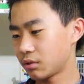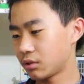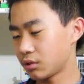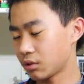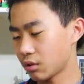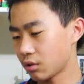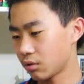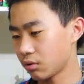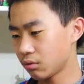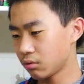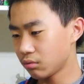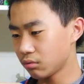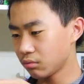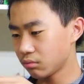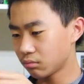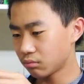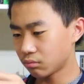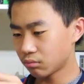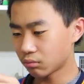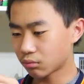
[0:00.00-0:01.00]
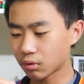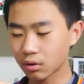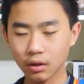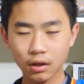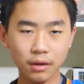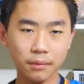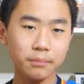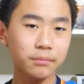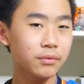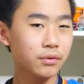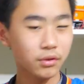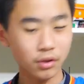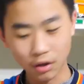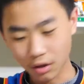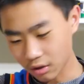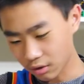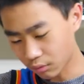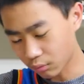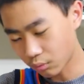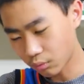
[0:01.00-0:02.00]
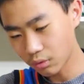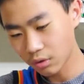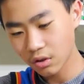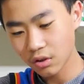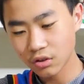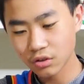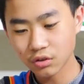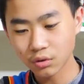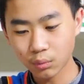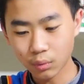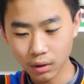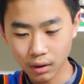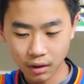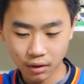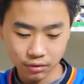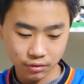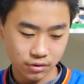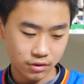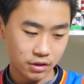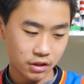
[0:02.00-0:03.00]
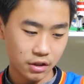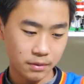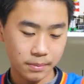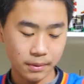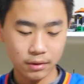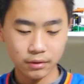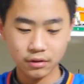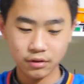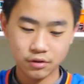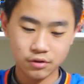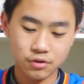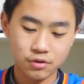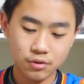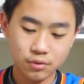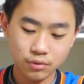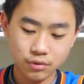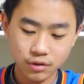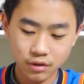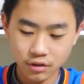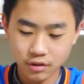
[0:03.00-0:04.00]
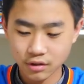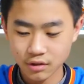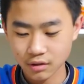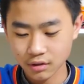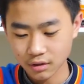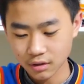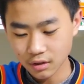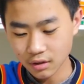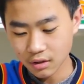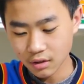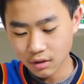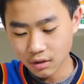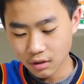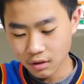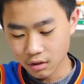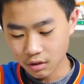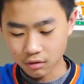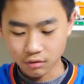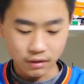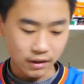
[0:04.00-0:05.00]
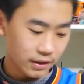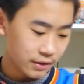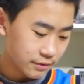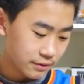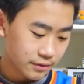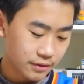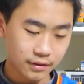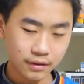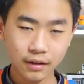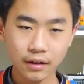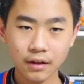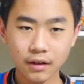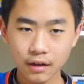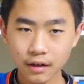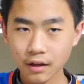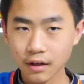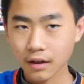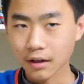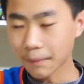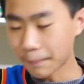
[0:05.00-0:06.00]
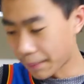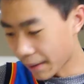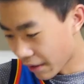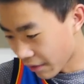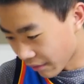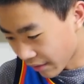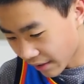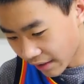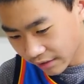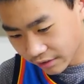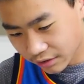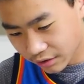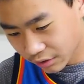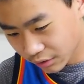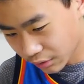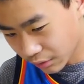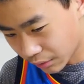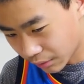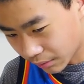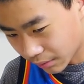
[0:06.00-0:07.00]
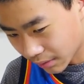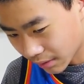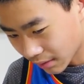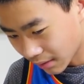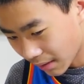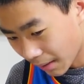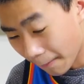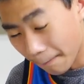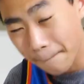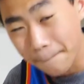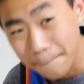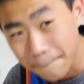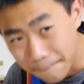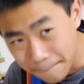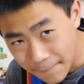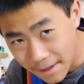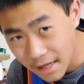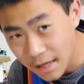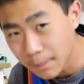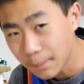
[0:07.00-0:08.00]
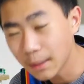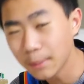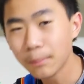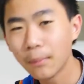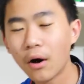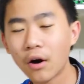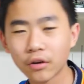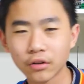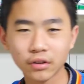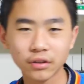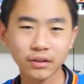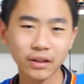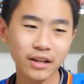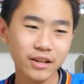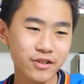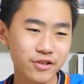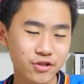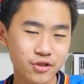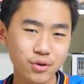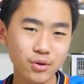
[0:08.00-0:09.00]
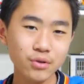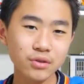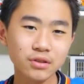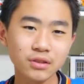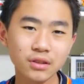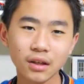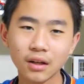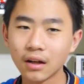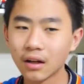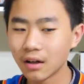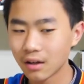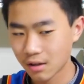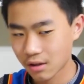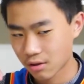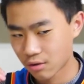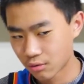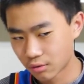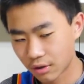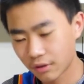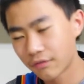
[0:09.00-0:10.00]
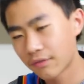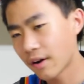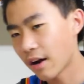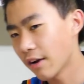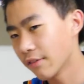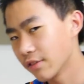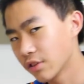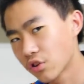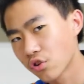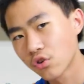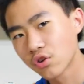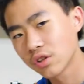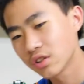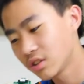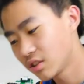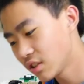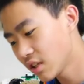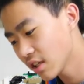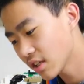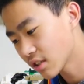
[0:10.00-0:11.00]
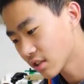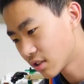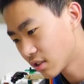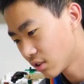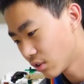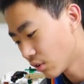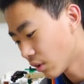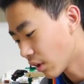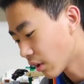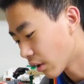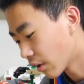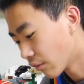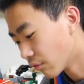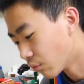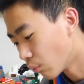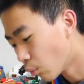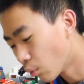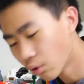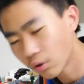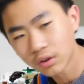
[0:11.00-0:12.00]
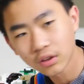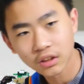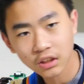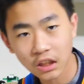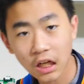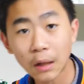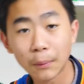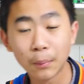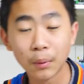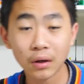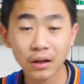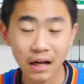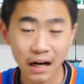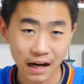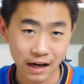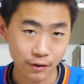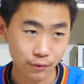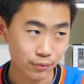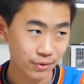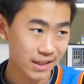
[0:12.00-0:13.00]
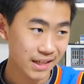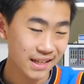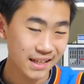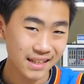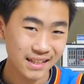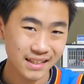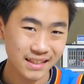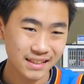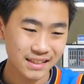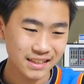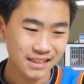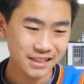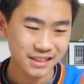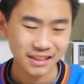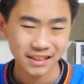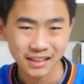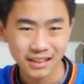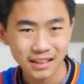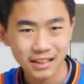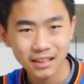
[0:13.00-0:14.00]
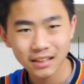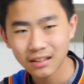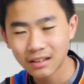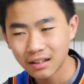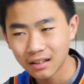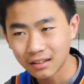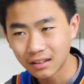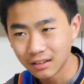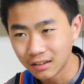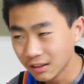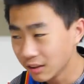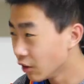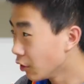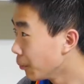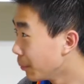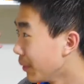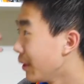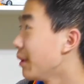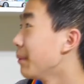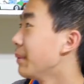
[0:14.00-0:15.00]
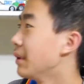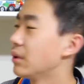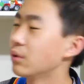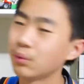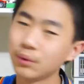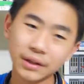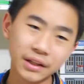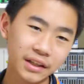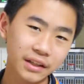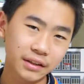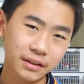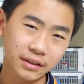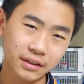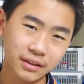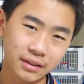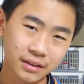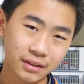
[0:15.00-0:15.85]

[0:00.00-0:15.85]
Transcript: So what I'll say about these shoes is, alright, comparing it to maybe modern day shoes, 35 and 36 that I've worn, and a couple Kyries and a little bit in between,